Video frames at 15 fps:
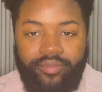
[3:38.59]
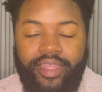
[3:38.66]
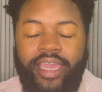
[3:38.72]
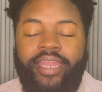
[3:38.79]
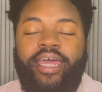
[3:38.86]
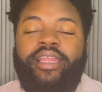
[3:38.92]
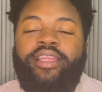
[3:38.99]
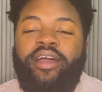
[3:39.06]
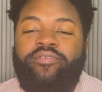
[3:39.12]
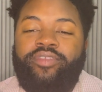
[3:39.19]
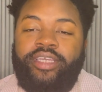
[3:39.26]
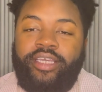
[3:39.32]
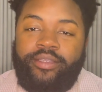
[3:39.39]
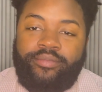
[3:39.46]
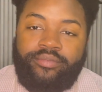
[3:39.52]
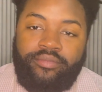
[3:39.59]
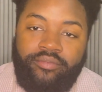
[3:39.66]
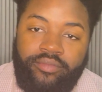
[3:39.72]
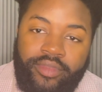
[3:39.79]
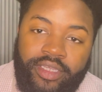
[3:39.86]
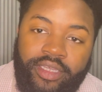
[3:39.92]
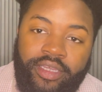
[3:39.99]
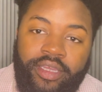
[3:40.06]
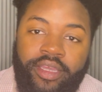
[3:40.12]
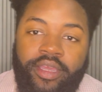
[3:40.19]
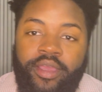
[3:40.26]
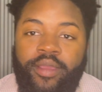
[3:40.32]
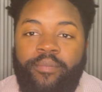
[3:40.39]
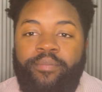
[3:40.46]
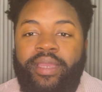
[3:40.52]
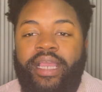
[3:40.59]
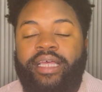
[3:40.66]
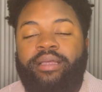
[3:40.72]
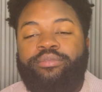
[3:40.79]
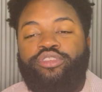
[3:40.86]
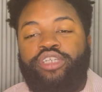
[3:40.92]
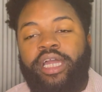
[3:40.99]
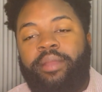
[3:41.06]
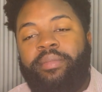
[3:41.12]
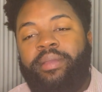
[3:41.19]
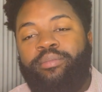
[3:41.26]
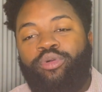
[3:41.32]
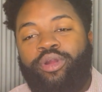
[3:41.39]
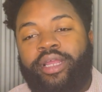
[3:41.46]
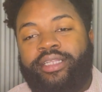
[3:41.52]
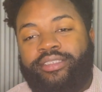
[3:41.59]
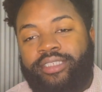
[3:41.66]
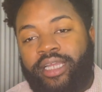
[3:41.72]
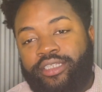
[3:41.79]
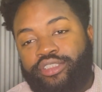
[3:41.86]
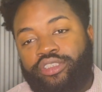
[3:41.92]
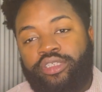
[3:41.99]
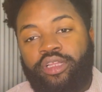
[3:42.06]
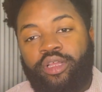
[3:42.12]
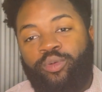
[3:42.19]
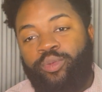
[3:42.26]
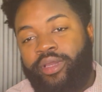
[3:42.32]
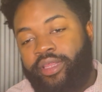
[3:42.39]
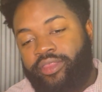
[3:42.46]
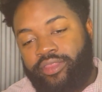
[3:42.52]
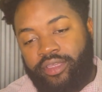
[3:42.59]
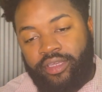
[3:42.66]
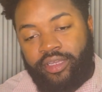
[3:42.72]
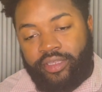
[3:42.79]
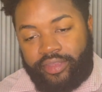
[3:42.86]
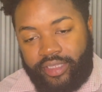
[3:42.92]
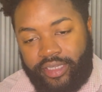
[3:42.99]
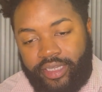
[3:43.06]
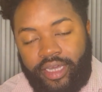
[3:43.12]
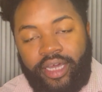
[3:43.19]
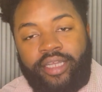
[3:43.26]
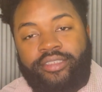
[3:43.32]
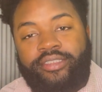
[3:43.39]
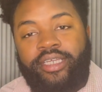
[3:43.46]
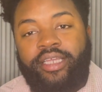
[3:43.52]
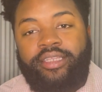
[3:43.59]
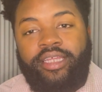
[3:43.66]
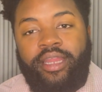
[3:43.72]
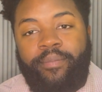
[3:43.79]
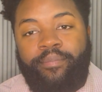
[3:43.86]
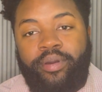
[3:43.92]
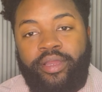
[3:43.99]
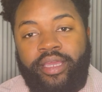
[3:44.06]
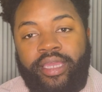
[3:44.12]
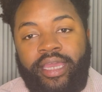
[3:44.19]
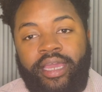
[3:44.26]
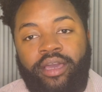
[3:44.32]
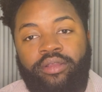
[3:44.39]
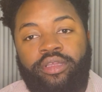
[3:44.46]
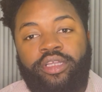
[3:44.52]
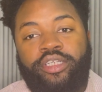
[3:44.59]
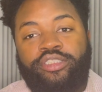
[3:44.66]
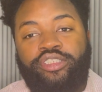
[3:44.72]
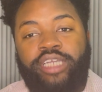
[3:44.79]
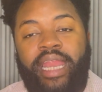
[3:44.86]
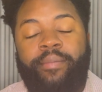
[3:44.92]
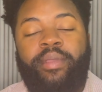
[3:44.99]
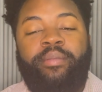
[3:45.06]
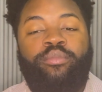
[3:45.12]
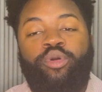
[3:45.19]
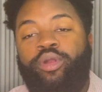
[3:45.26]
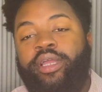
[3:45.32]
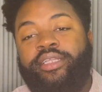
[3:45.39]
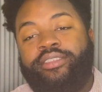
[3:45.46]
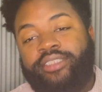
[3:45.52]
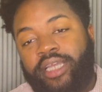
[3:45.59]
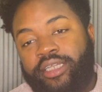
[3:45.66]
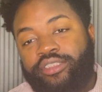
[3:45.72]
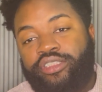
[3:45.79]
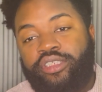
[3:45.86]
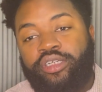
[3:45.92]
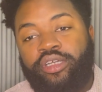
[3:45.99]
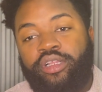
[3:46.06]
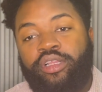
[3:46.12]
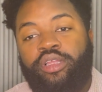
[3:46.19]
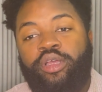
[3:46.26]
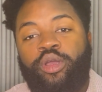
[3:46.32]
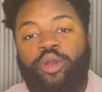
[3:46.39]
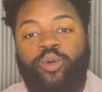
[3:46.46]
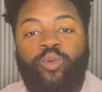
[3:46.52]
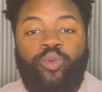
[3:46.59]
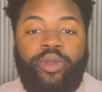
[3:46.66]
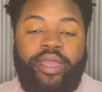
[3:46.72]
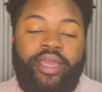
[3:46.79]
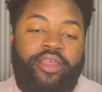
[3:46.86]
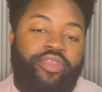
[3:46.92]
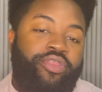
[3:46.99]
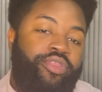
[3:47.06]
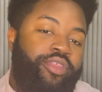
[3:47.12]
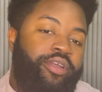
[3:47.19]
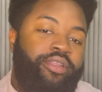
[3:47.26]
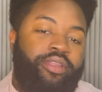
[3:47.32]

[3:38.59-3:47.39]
And I loved it because I'm trying to be more intentional with the content that I'm putting out, trying to be more intentional with,